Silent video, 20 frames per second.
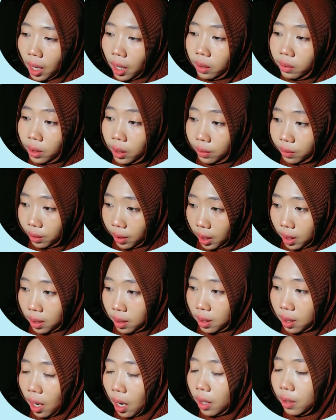and
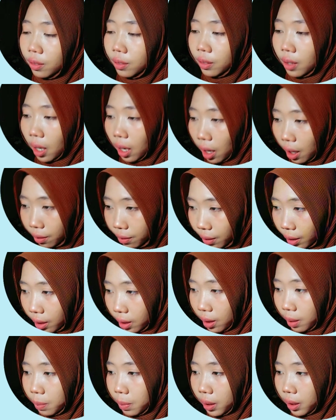references are
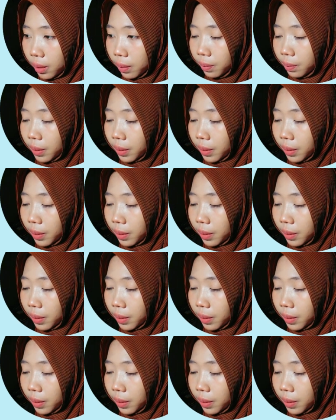available,